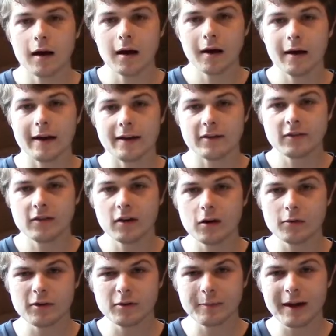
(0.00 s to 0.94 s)
Alright,
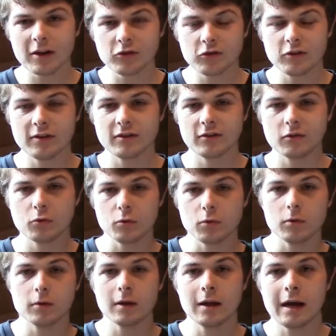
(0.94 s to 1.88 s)
so this past year at
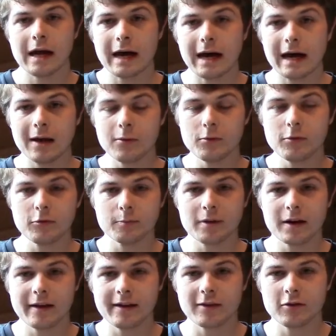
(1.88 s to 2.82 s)
school, I was
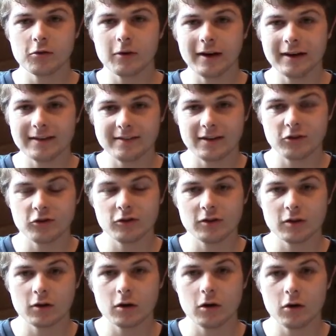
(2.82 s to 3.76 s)
part of this
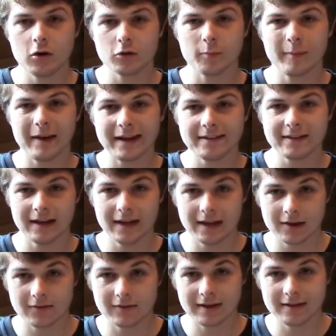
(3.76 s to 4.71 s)
organization called Make to
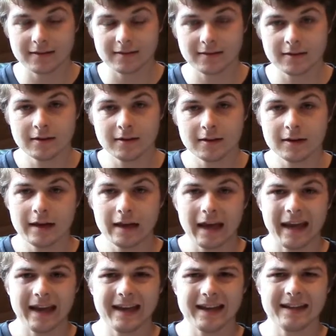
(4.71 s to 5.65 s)
Innovate.
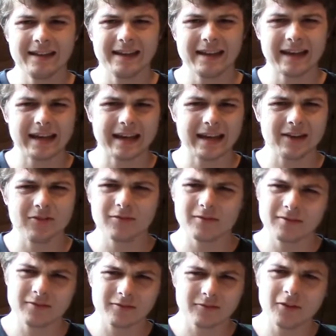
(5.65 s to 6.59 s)
And it
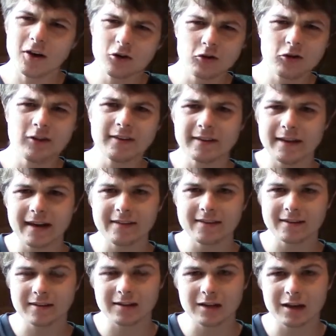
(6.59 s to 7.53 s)
functioned as
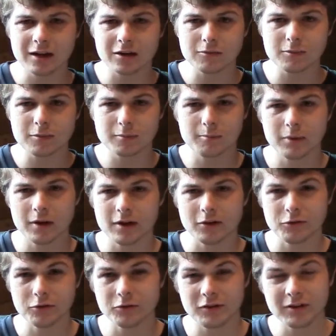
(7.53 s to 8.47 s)
a club,
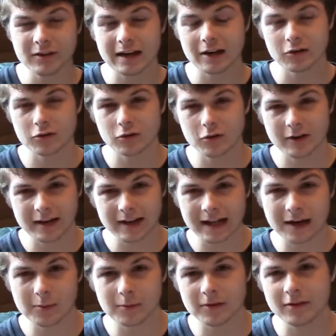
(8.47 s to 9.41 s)
but you still got credit
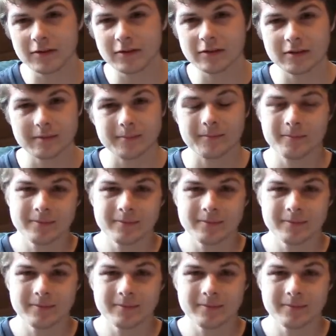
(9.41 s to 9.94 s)
hours, so